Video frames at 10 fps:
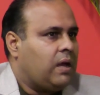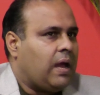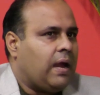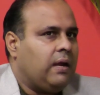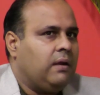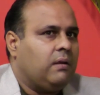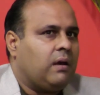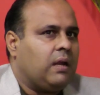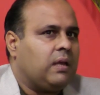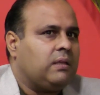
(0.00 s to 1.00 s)
And
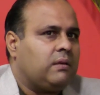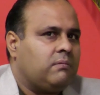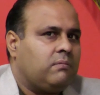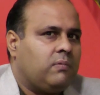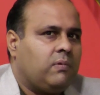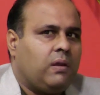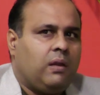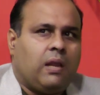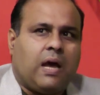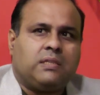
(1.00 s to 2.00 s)
another
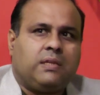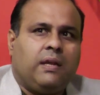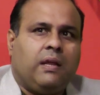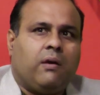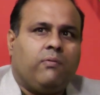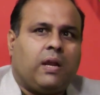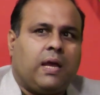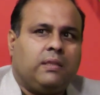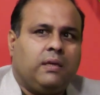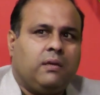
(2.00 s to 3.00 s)
last area where
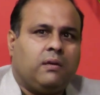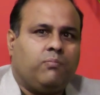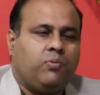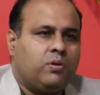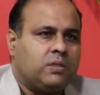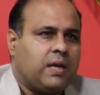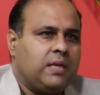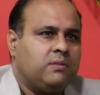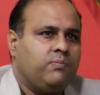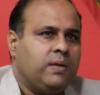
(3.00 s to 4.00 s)
I think computer
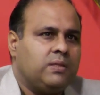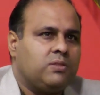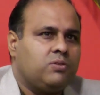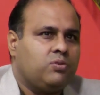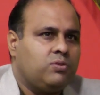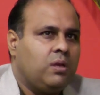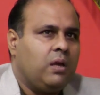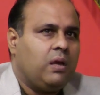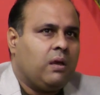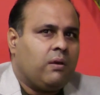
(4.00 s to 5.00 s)
science
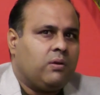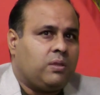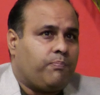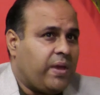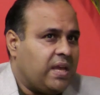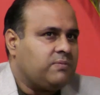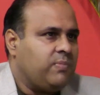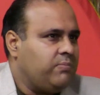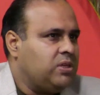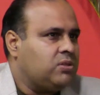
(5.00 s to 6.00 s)
the pace
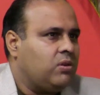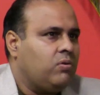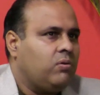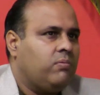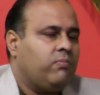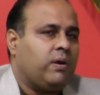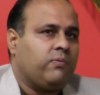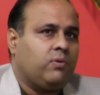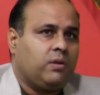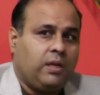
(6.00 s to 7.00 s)
may be slow
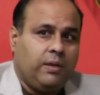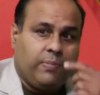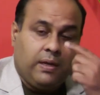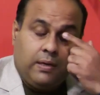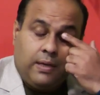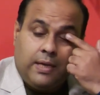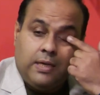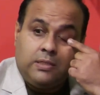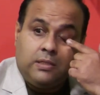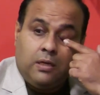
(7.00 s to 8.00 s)
but would creep in
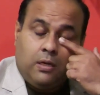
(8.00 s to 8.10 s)
is